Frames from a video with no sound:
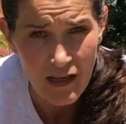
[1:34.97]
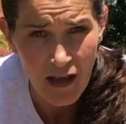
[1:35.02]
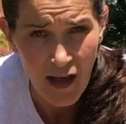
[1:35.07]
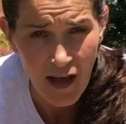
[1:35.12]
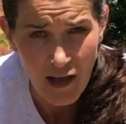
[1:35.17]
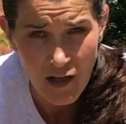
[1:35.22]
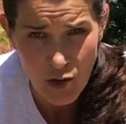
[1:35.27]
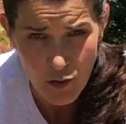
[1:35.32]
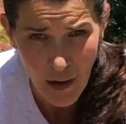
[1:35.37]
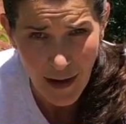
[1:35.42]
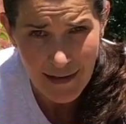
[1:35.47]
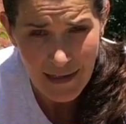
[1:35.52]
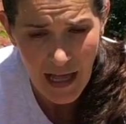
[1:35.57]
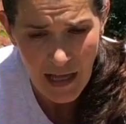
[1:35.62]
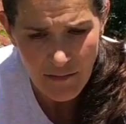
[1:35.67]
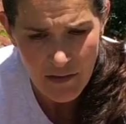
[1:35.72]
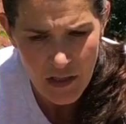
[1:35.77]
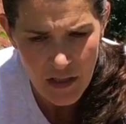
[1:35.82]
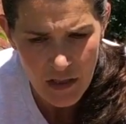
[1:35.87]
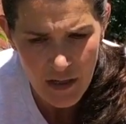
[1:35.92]
dried
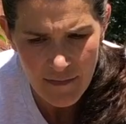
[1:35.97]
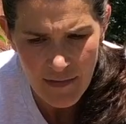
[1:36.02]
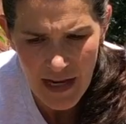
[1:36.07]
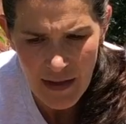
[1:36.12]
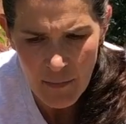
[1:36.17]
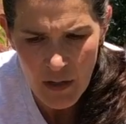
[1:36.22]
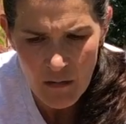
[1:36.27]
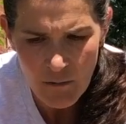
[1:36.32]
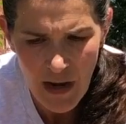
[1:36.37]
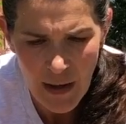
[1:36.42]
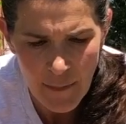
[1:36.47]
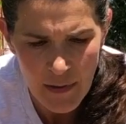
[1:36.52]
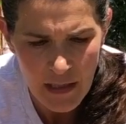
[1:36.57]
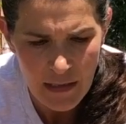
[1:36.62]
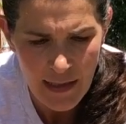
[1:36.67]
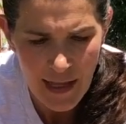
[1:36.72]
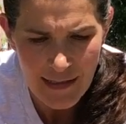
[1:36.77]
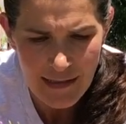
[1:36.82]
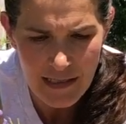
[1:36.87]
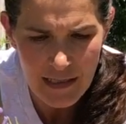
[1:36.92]
lavender, and then I'm going to wrap an
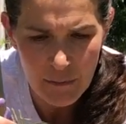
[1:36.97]
elastic